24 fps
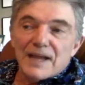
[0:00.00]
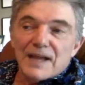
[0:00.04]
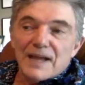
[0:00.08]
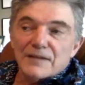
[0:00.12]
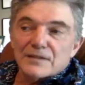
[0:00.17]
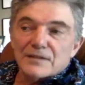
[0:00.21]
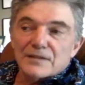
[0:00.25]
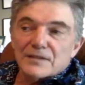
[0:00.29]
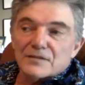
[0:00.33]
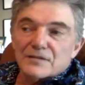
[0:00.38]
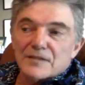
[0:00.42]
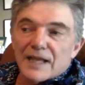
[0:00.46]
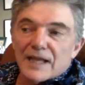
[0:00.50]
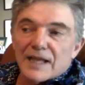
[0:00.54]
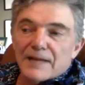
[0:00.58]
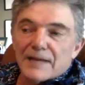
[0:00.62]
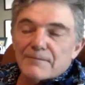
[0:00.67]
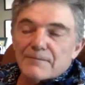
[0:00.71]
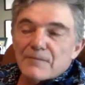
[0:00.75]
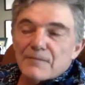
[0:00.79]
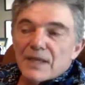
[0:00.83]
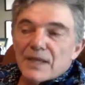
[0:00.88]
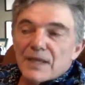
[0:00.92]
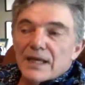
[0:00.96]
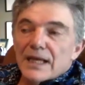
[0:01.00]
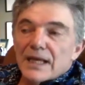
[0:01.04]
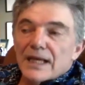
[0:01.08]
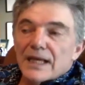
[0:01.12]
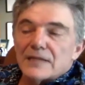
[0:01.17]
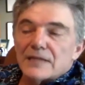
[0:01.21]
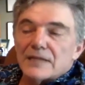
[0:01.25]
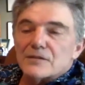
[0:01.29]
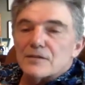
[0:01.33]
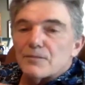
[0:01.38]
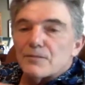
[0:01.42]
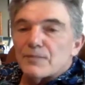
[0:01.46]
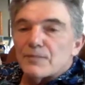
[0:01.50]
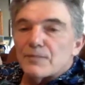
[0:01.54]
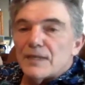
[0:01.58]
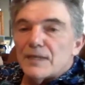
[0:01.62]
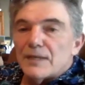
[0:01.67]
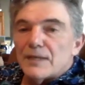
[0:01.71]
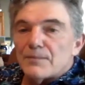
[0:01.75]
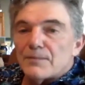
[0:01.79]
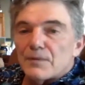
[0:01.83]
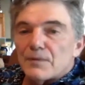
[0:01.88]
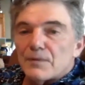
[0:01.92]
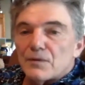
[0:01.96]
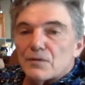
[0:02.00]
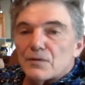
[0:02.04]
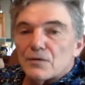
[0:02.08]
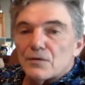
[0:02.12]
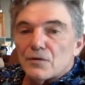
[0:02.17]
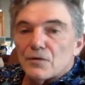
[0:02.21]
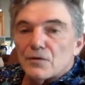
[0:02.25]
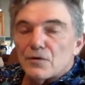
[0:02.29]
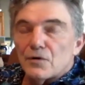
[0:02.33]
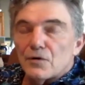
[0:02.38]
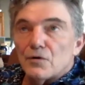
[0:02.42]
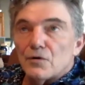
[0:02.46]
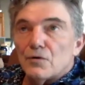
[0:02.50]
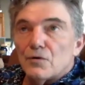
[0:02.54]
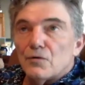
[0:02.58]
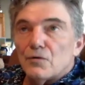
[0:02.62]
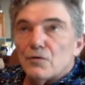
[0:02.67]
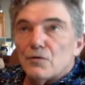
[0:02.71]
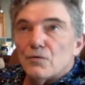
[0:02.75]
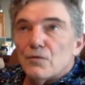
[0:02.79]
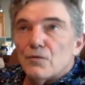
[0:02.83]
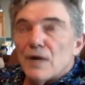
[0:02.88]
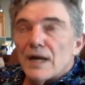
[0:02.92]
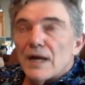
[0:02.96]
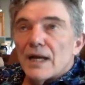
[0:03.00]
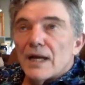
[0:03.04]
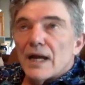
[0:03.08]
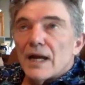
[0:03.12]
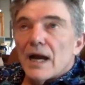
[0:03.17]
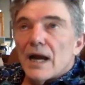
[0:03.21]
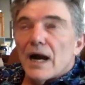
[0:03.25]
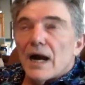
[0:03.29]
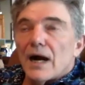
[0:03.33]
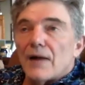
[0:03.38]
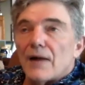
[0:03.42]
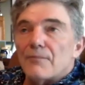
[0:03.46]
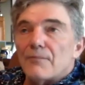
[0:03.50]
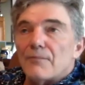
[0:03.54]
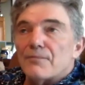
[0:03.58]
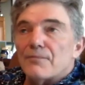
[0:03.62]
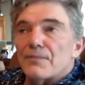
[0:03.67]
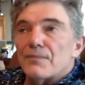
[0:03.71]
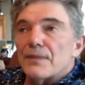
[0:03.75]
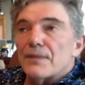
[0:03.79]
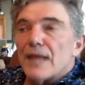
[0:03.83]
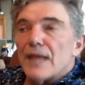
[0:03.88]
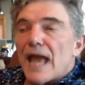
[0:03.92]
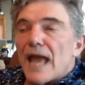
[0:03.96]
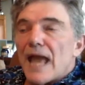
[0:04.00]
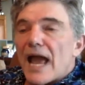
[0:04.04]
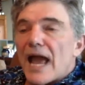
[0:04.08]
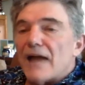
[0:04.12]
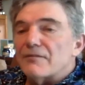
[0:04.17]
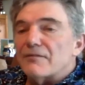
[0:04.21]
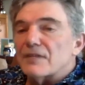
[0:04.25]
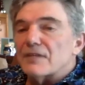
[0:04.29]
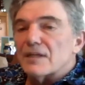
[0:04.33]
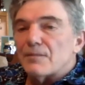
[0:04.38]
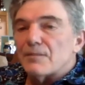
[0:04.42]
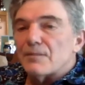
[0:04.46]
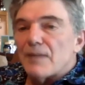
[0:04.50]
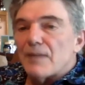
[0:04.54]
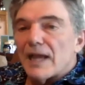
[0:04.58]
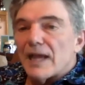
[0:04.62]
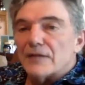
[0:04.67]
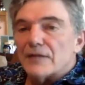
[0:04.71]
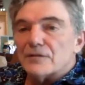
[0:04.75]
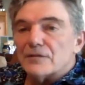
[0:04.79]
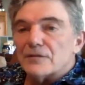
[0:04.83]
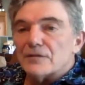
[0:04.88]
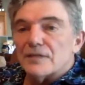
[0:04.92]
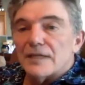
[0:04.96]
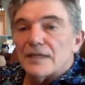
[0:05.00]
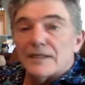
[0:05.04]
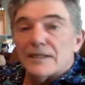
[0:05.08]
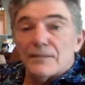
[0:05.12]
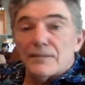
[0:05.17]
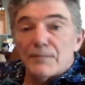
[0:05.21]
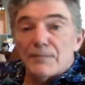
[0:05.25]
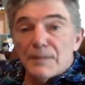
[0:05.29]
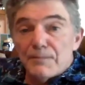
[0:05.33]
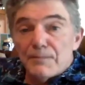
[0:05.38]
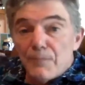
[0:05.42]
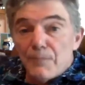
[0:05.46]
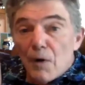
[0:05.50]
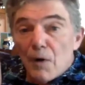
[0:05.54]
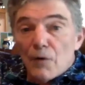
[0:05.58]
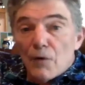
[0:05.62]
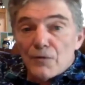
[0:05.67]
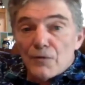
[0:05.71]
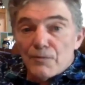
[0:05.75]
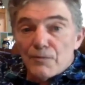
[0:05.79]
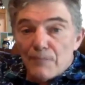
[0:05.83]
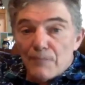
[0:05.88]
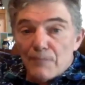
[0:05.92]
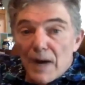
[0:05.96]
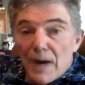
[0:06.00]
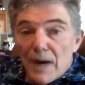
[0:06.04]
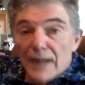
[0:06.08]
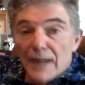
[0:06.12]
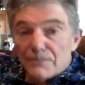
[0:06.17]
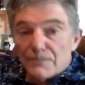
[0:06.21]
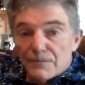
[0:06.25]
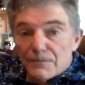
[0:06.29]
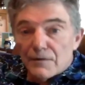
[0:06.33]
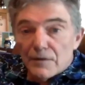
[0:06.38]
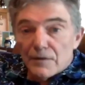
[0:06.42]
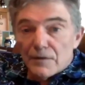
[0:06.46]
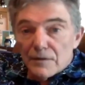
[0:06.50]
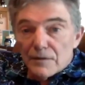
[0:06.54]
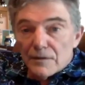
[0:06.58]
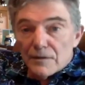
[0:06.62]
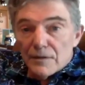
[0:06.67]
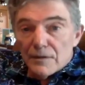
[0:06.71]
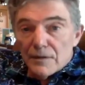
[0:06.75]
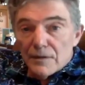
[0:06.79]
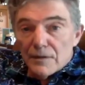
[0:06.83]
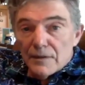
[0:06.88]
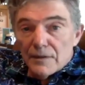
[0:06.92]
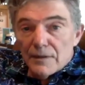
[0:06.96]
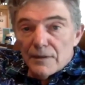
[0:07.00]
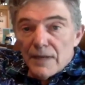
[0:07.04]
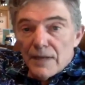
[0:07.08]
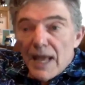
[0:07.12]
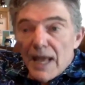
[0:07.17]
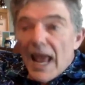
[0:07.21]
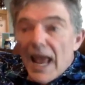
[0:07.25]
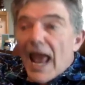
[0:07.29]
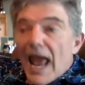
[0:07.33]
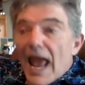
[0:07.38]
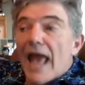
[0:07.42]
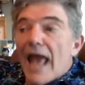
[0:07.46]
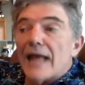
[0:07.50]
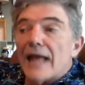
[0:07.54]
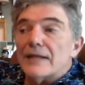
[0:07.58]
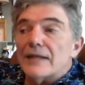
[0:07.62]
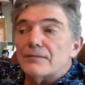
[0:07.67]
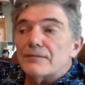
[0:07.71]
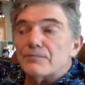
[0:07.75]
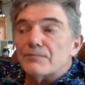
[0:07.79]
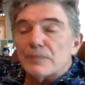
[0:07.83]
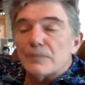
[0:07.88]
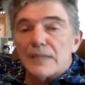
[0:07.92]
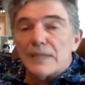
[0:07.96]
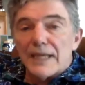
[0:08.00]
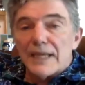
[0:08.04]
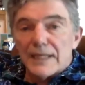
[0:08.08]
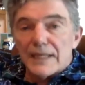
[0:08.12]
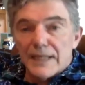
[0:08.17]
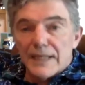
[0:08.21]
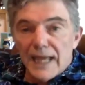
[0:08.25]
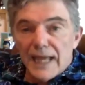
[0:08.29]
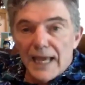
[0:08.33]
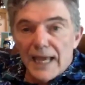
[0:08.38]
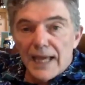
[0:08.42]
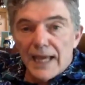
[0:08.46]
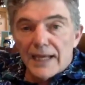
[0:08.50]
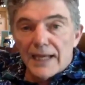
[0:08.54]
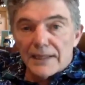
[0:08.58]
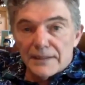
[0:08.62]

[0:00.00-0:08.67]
is that it's the people who have the capacity to be both mindful and plan ahead